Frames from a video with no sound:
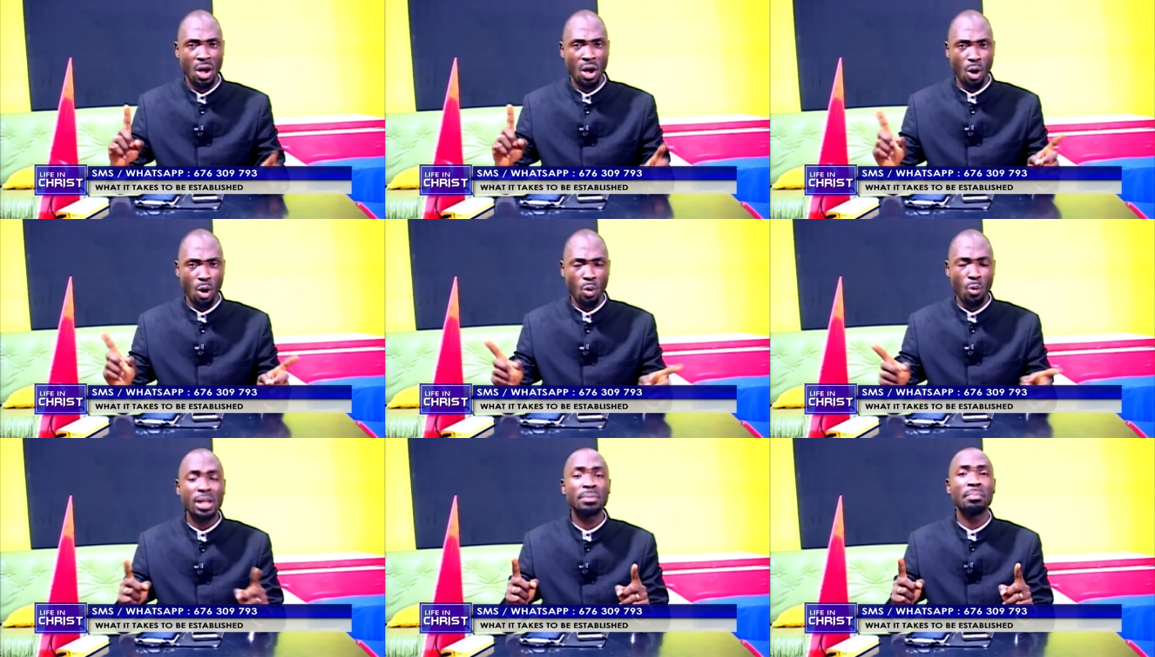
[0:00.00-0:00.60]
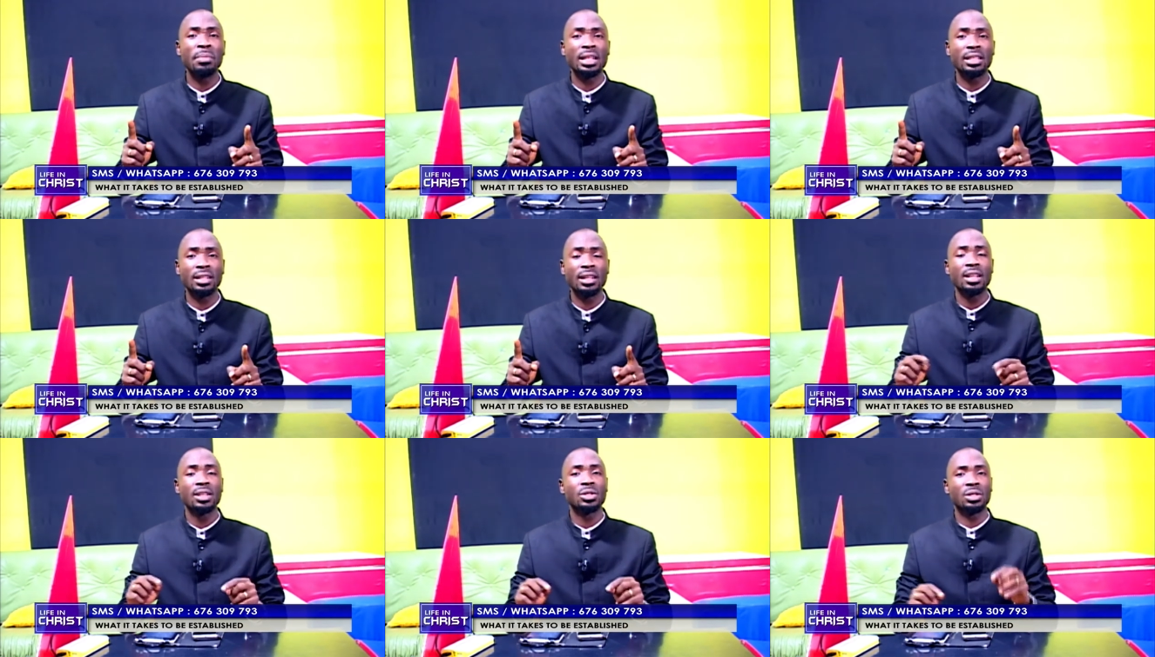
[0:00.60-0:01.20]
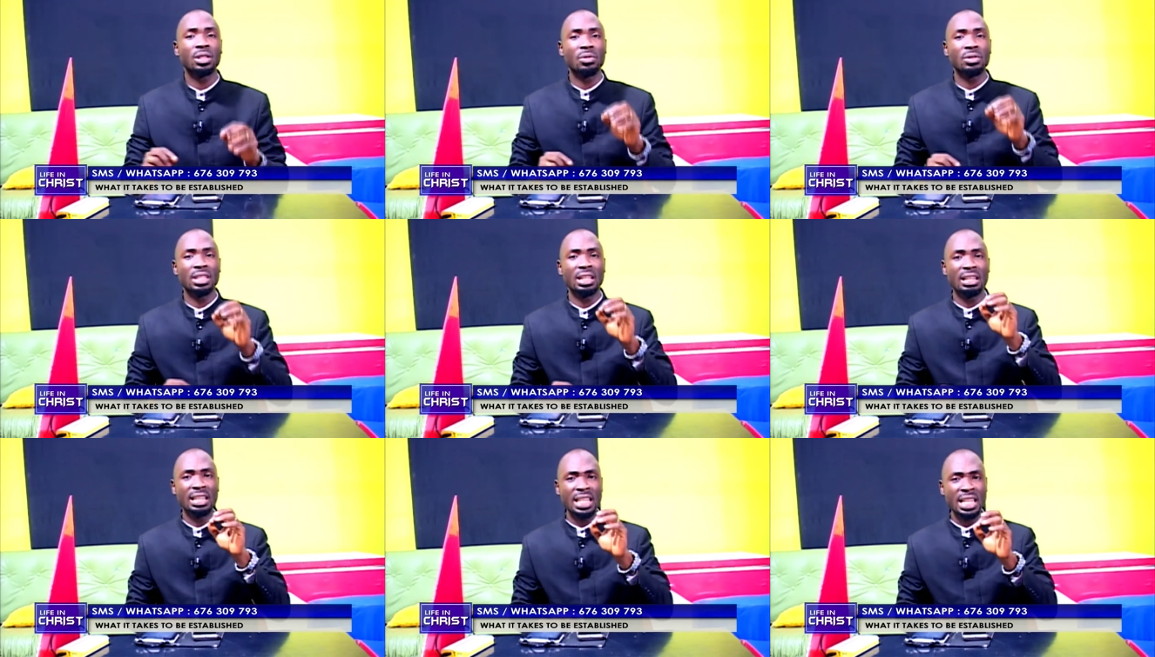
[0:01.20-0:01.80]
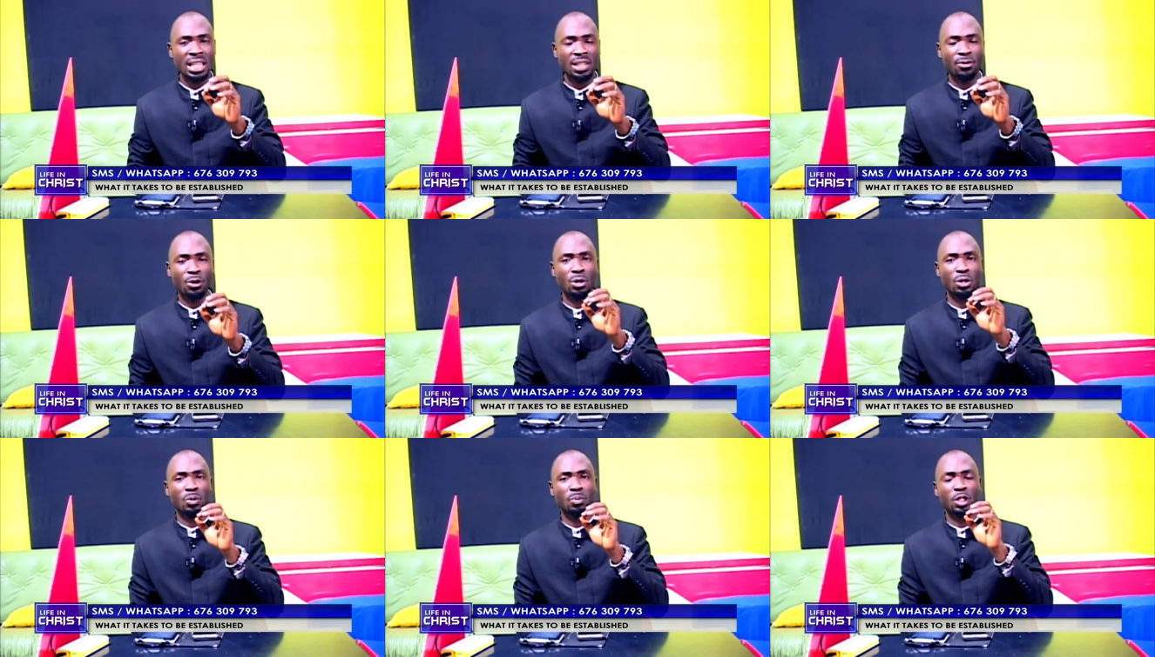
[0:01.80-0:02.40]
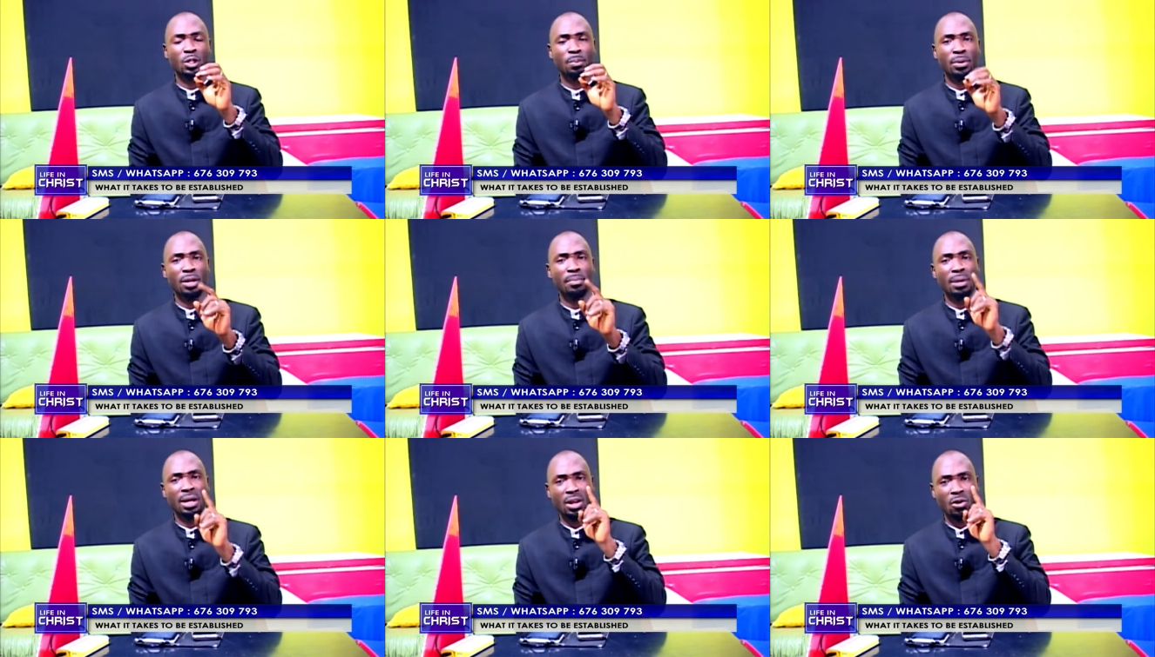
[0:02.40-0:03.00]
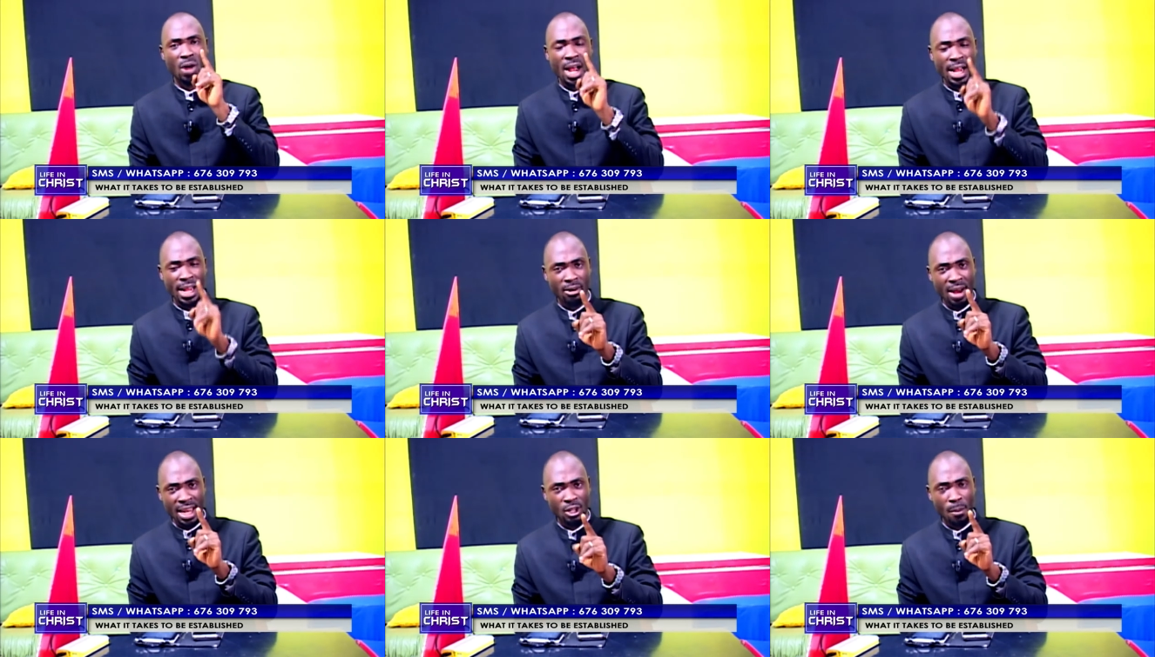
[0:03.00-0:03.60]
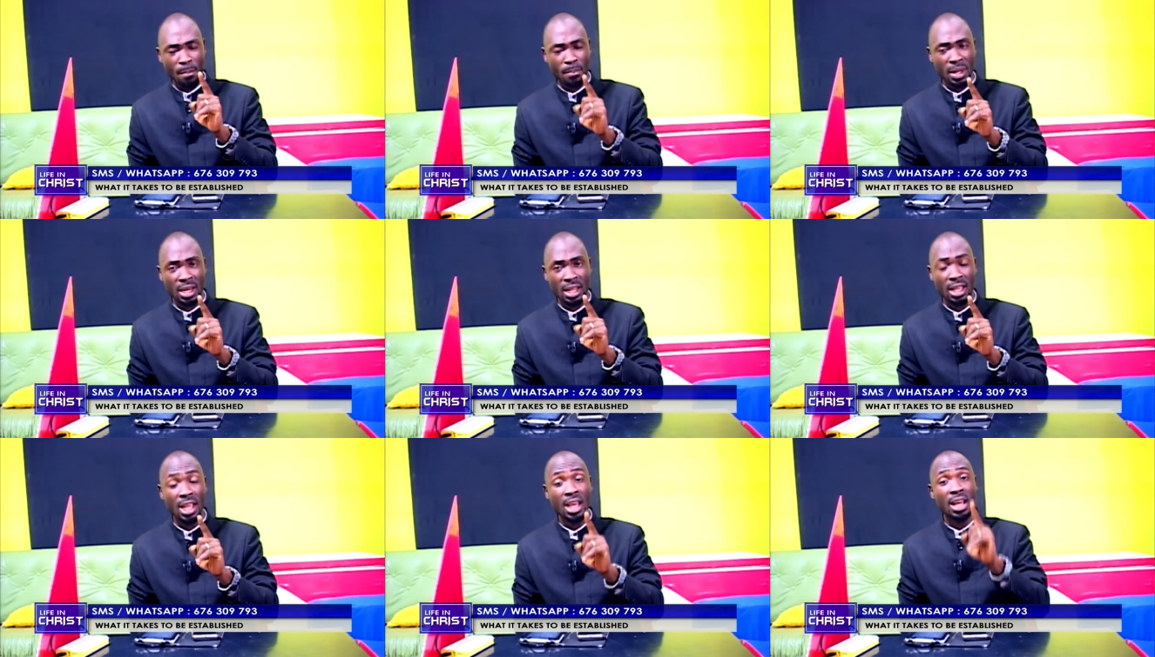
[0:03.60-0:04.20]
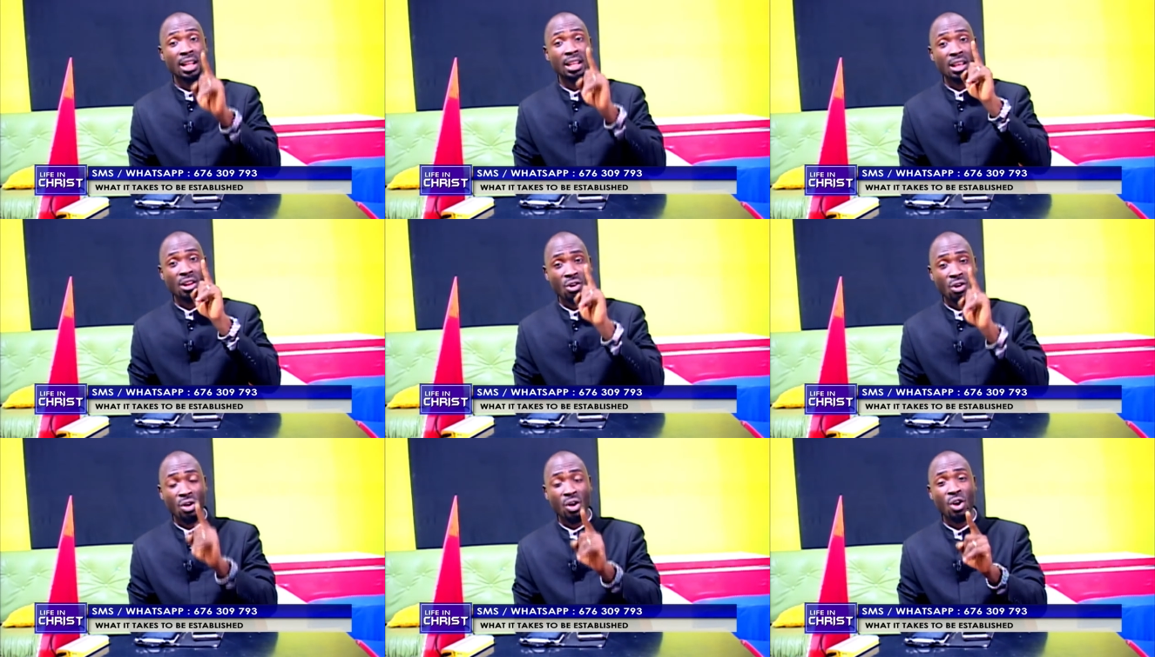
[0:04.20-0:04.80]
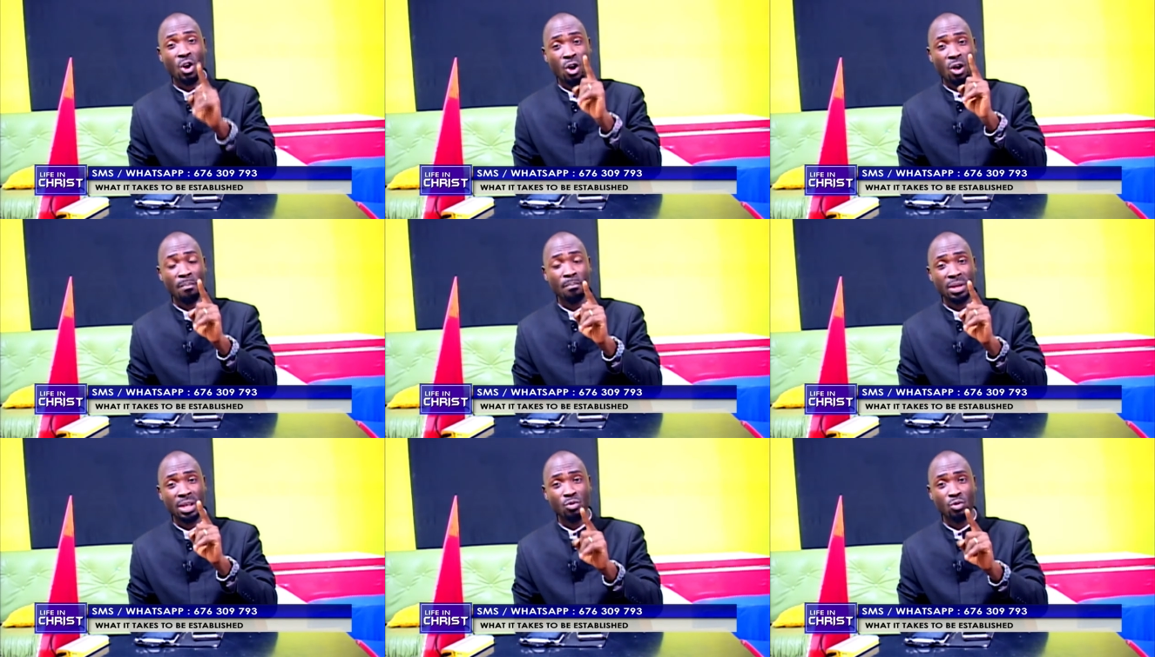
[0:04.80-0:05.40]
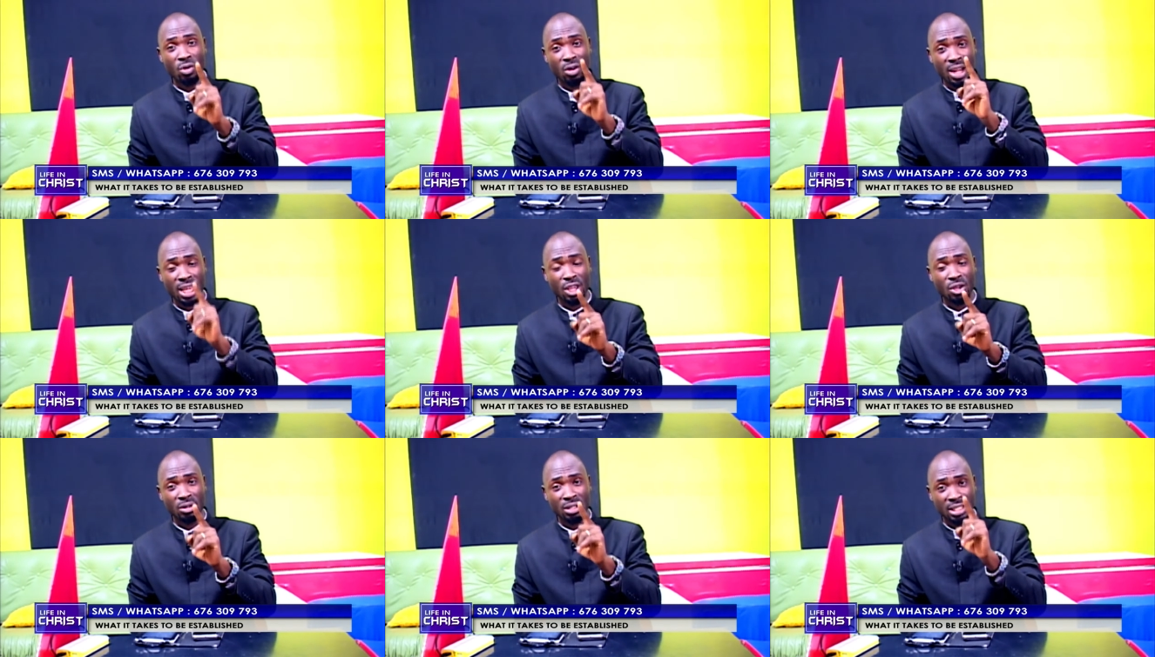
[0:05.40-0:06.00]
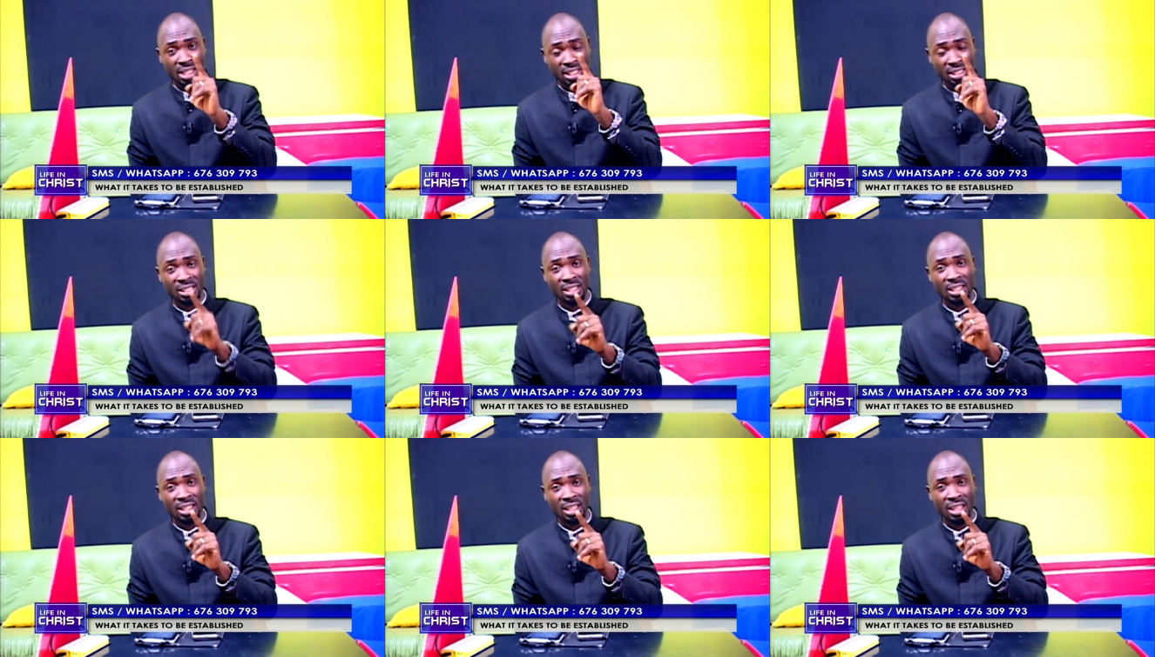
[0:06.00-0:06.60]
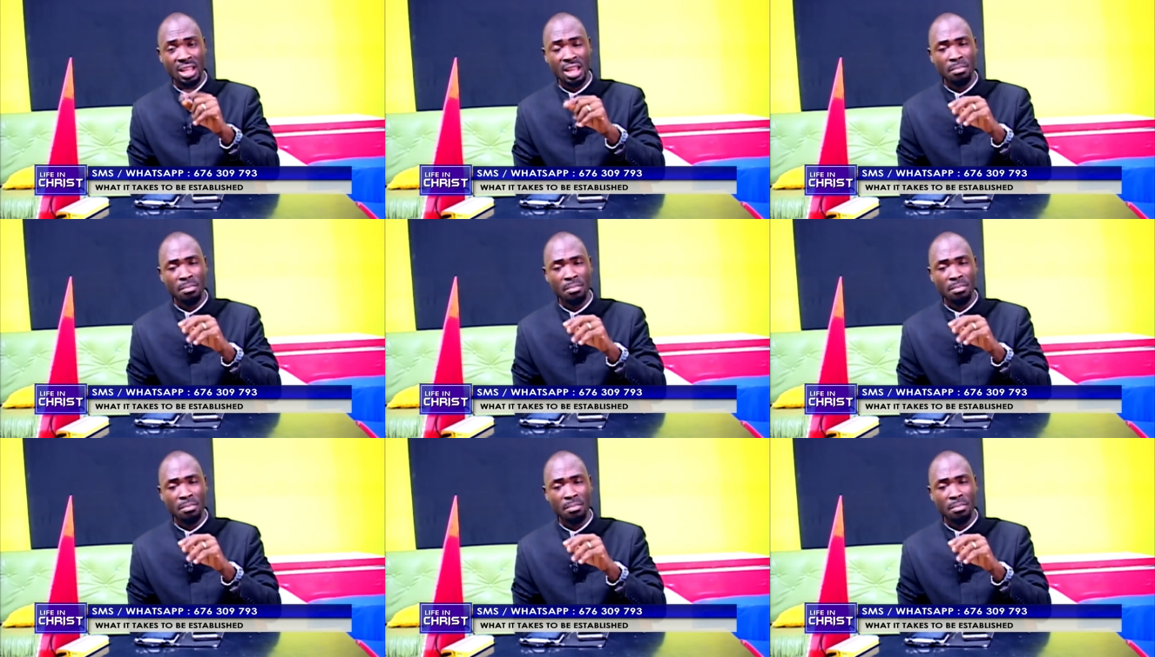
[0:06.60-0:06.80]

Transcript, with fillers: Always meet. So there is the need for you to be spurred by the right company. The wrong company will wreck your destiny.